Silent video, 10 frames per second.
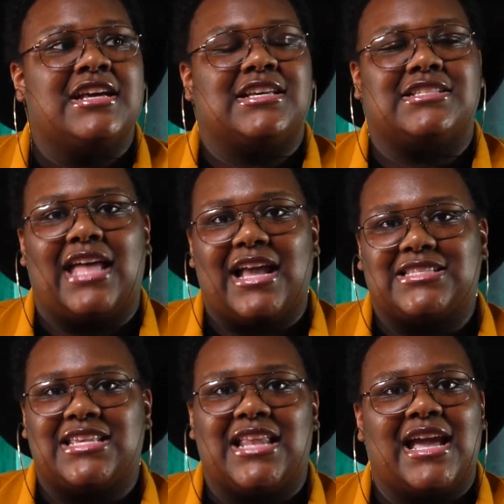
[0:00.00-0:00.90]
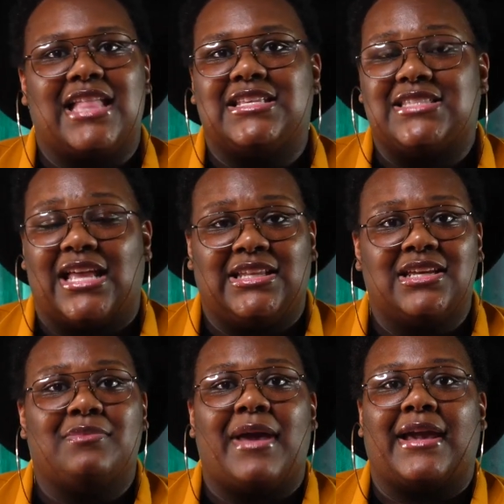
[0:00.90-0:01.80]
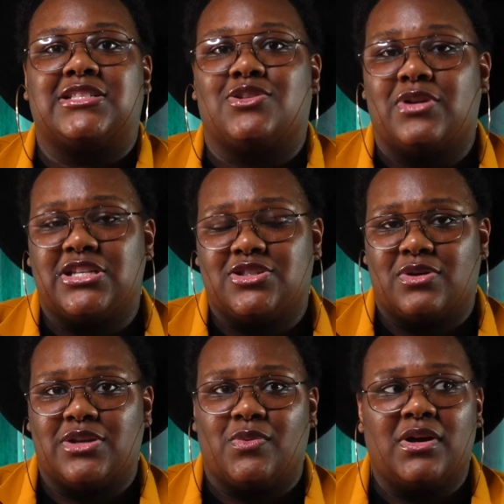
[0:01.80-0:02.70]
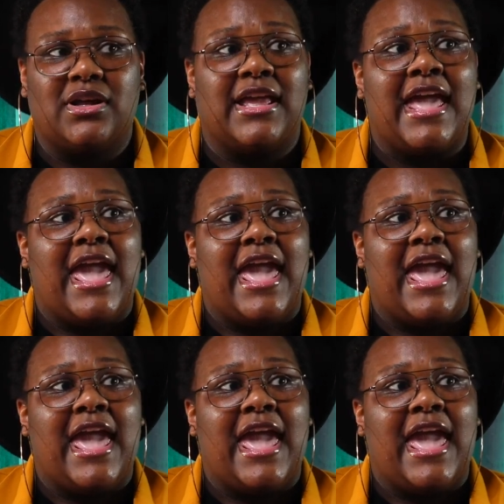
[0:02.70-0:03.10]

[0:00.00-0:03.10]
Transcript: because like I said, I got this idea back in twenty twenty-one.